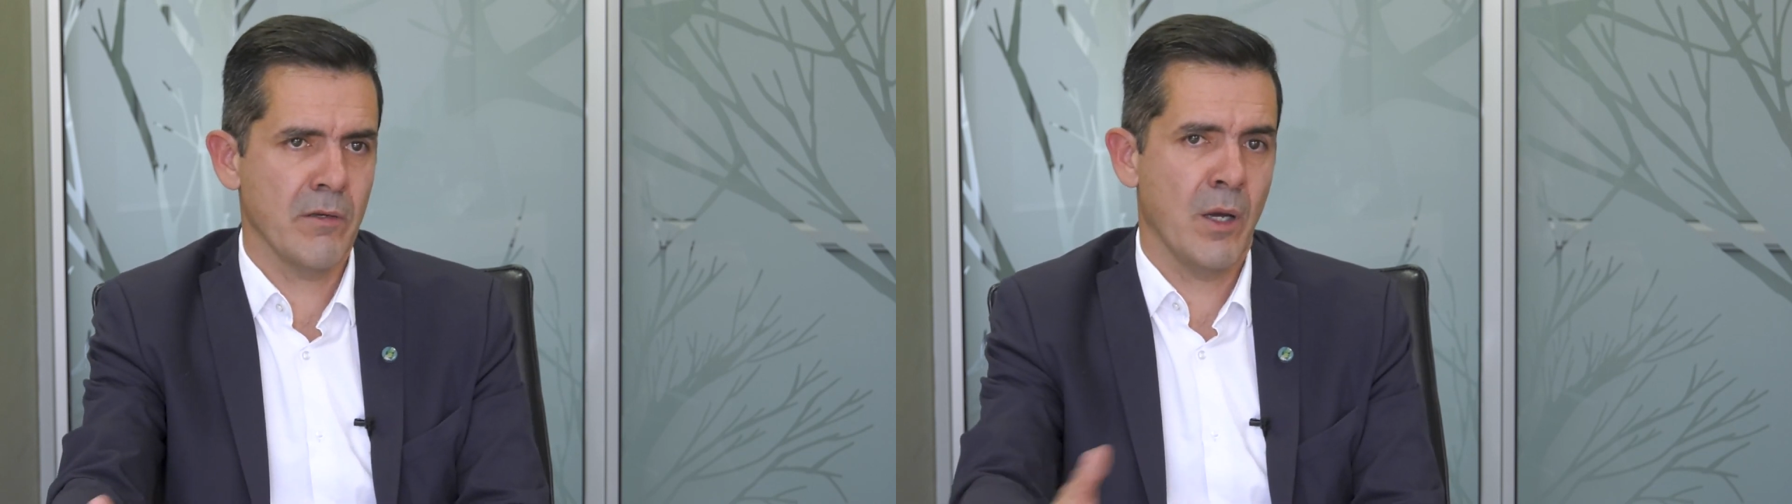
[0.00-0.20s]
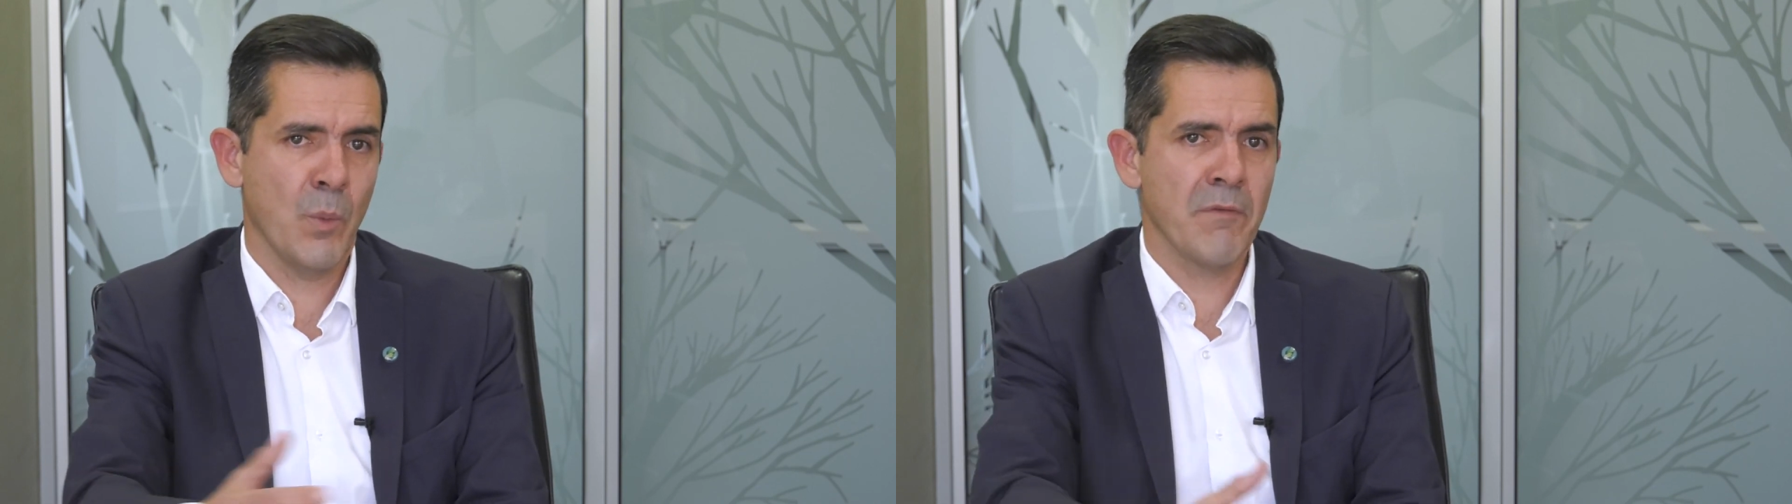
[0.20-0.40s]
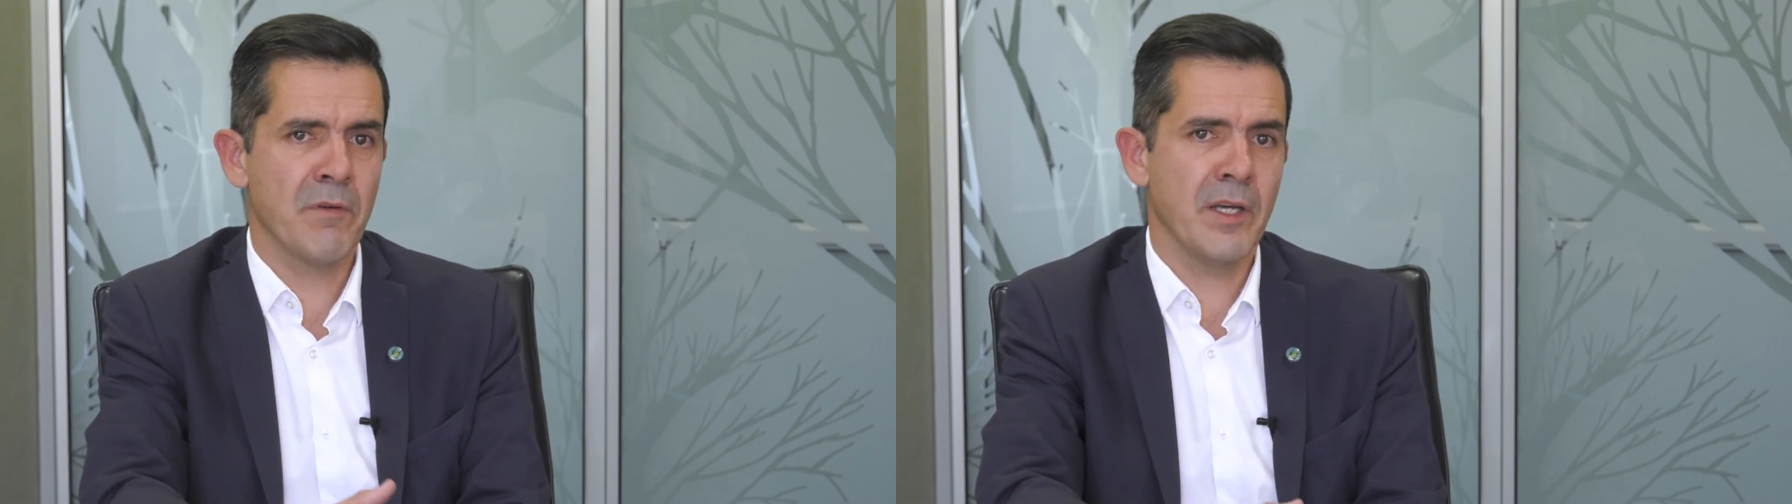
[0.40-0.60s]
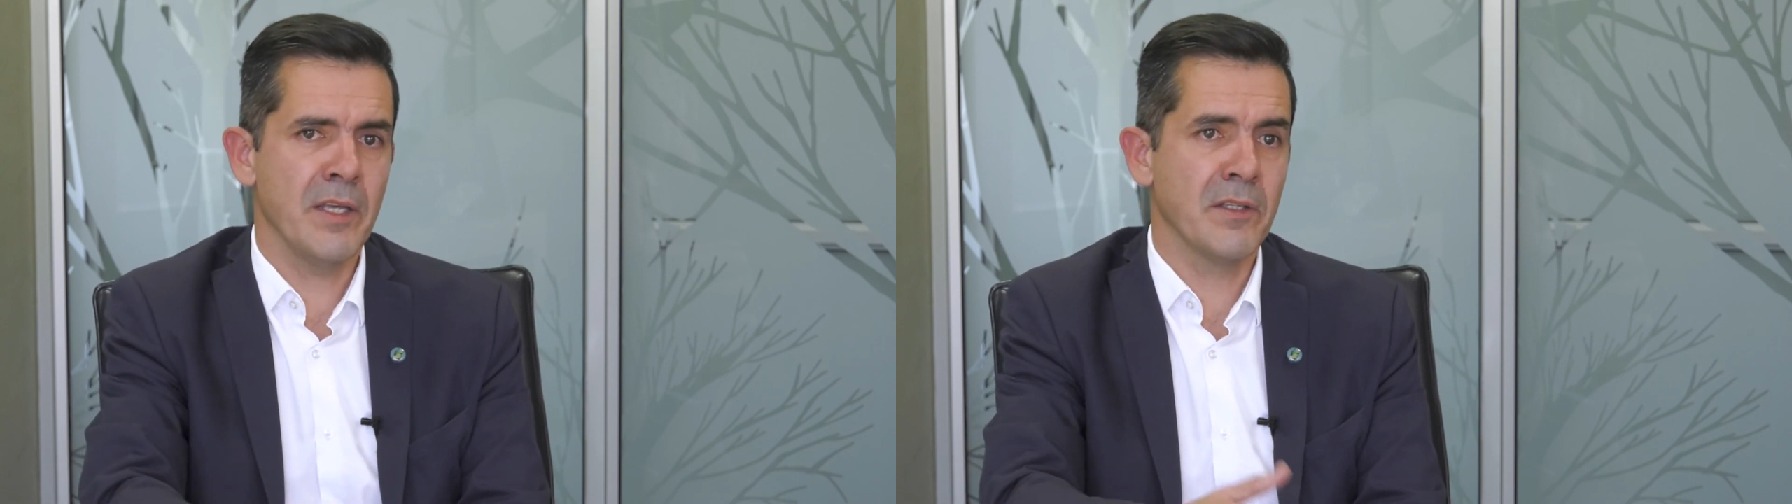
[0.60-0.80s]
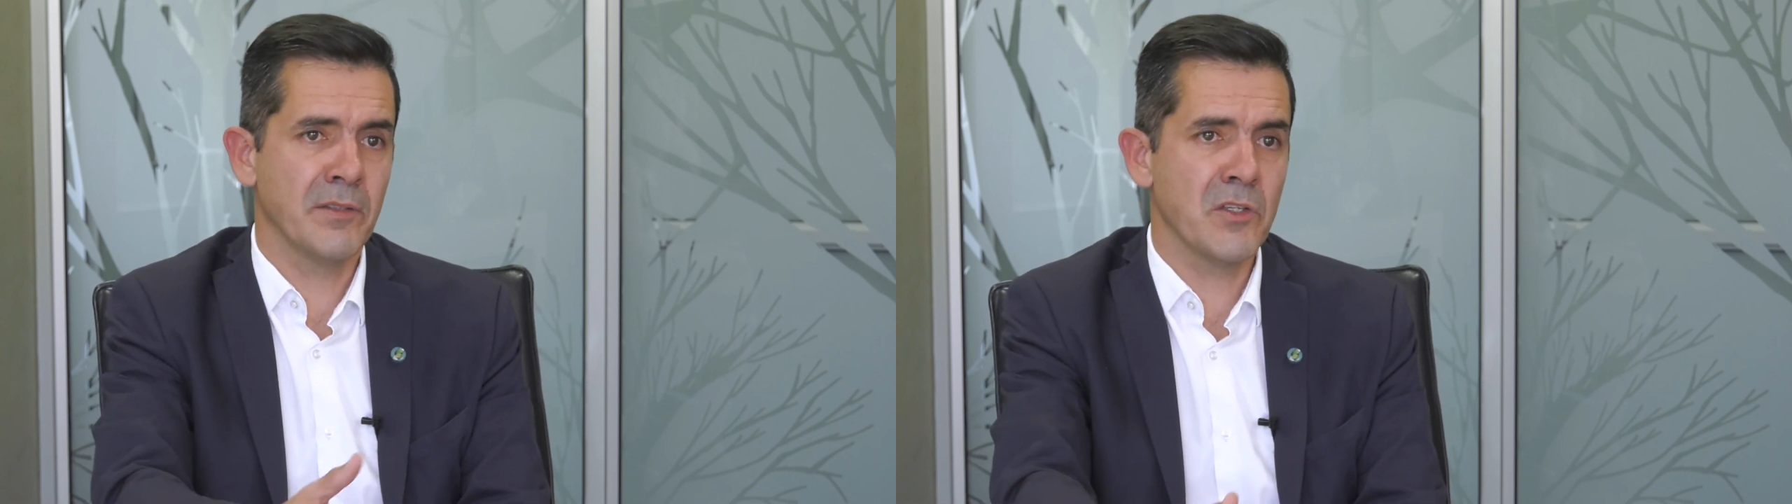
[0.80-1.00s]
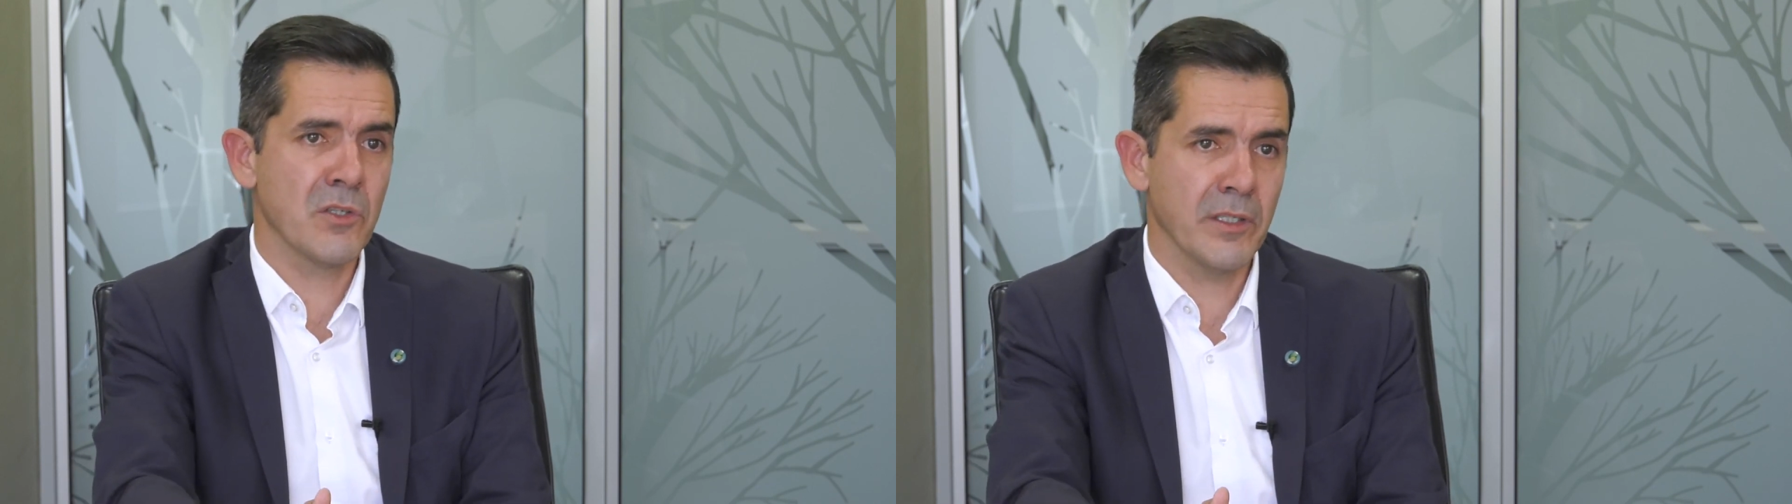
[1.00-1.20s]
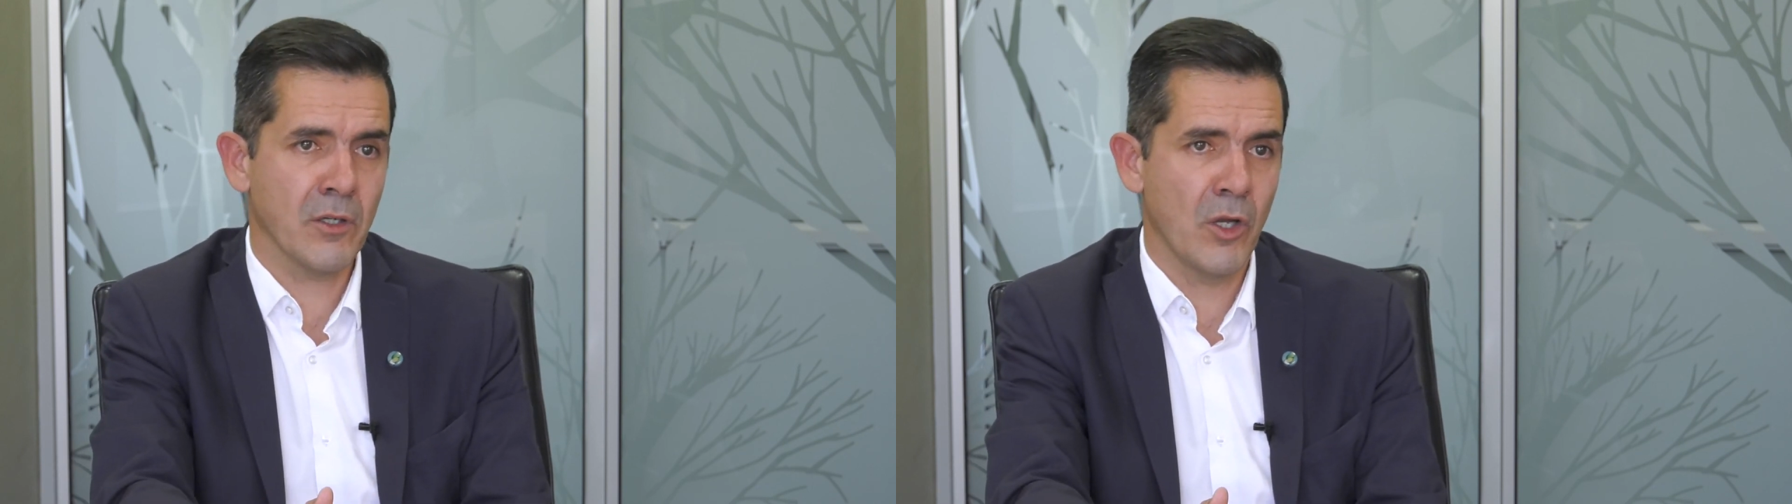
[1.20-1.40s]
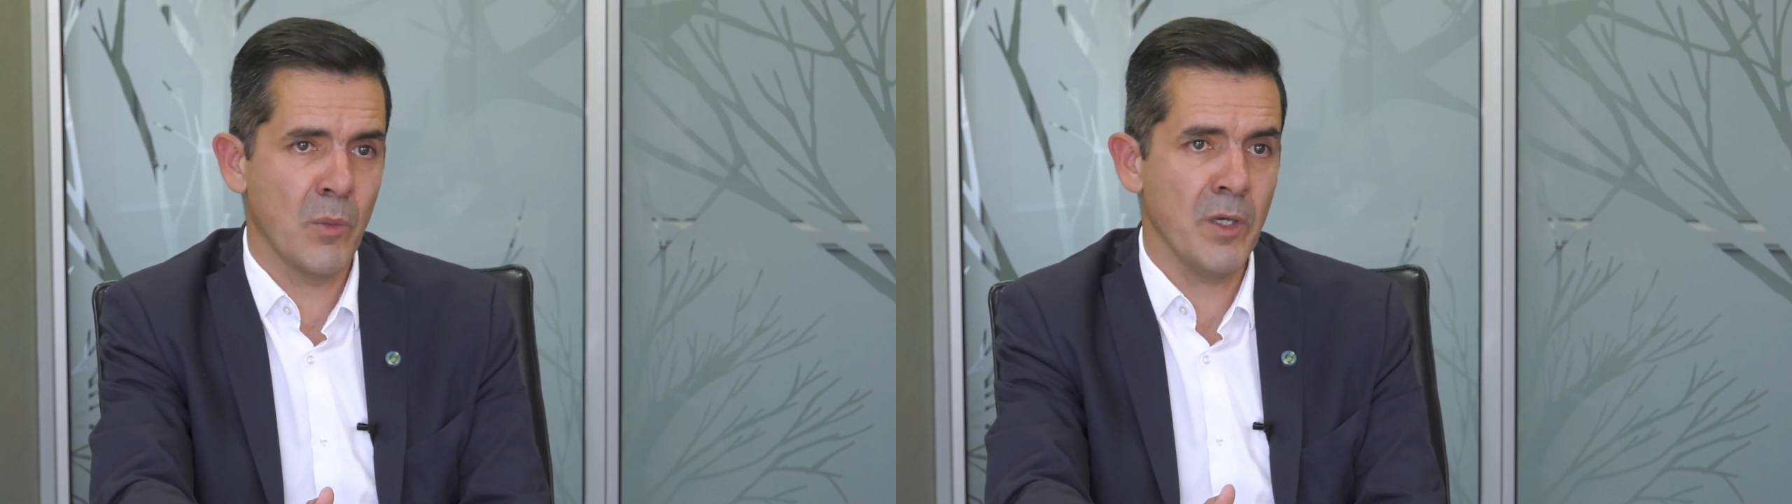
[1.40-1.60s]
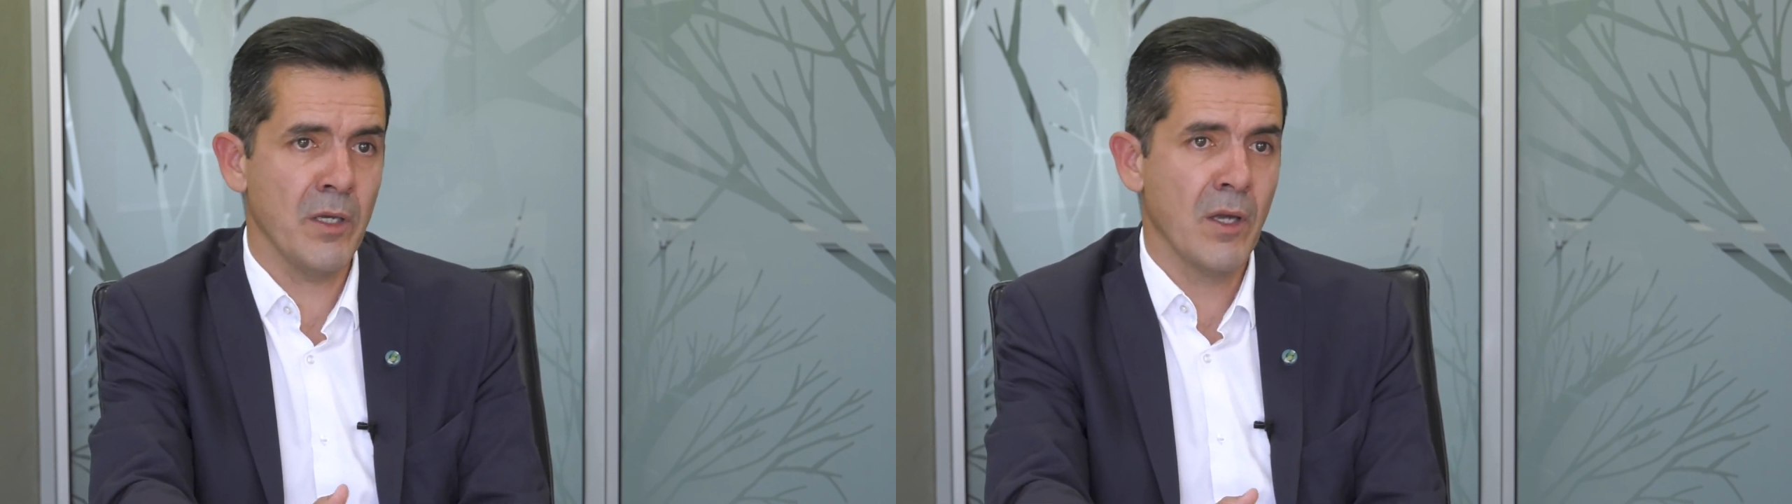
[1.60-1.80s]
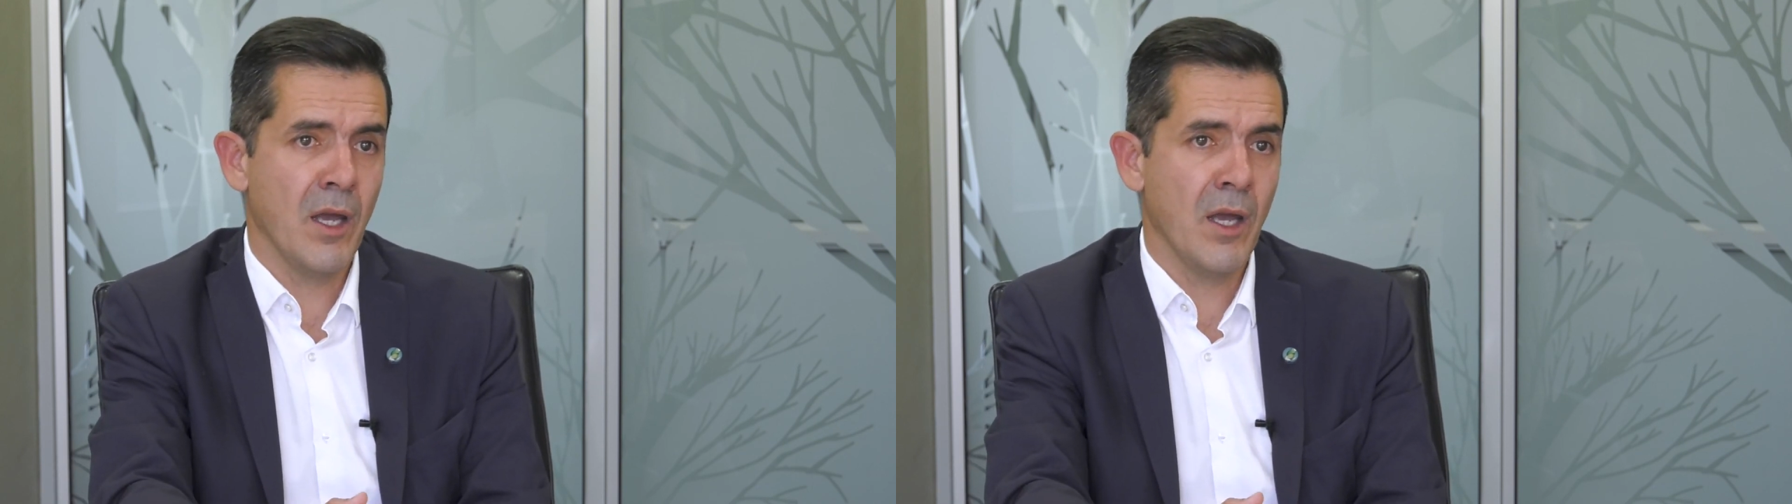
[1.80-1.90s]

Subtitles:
However, in the digital economy,